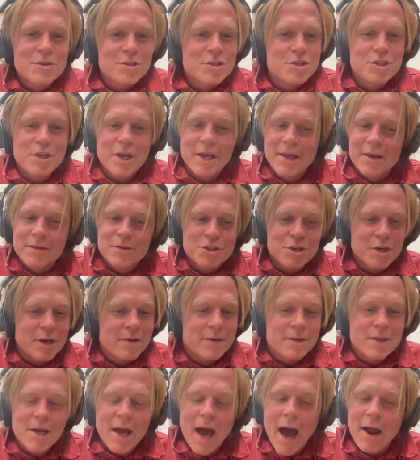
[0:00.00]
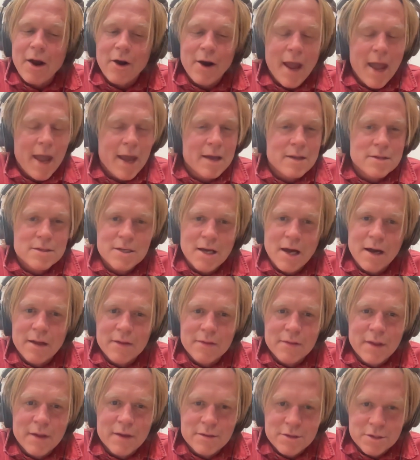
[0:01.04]
She got her hands
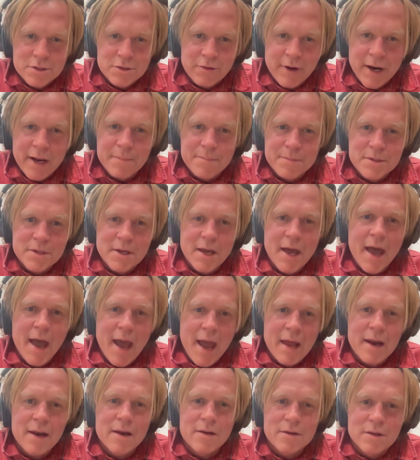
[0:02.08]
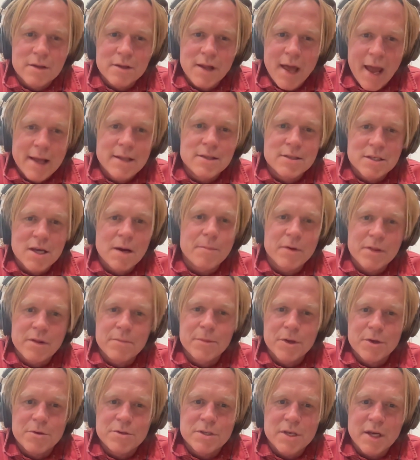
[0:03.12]
on the script and some of the
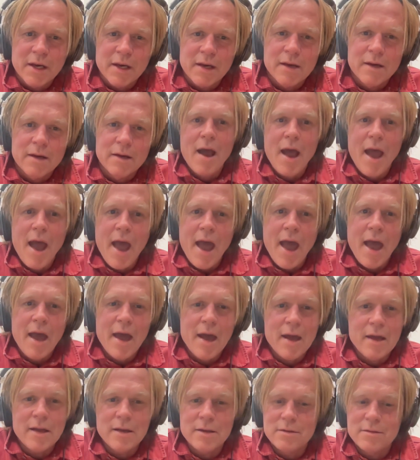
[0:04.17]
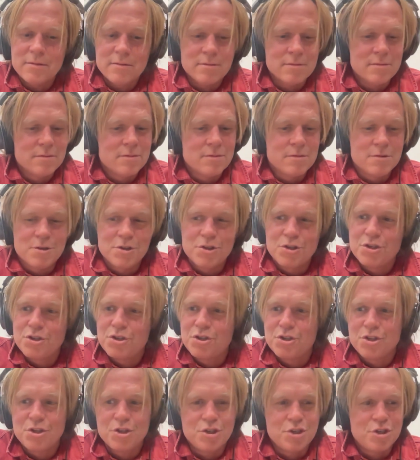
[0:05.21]
music. And
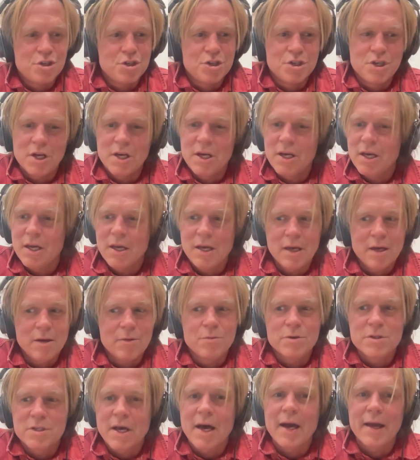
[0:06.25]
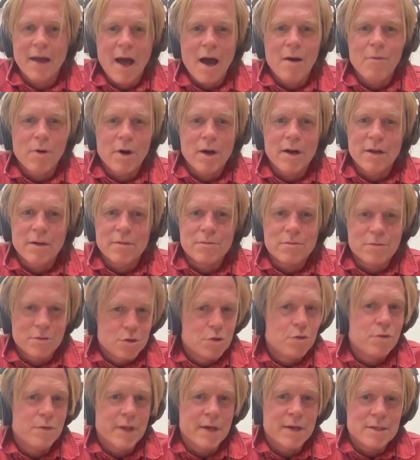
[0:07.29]
she was like, I want to
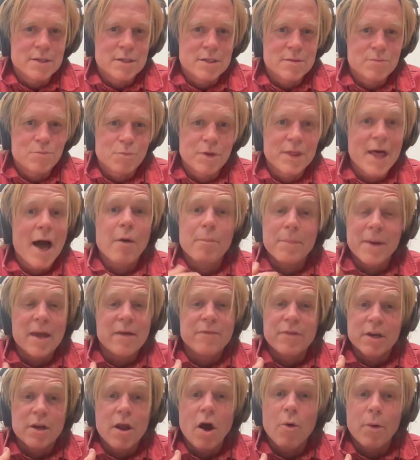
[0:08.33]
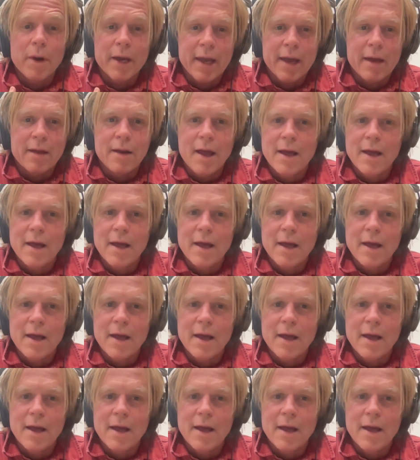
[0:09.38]
do this without me even knowing it.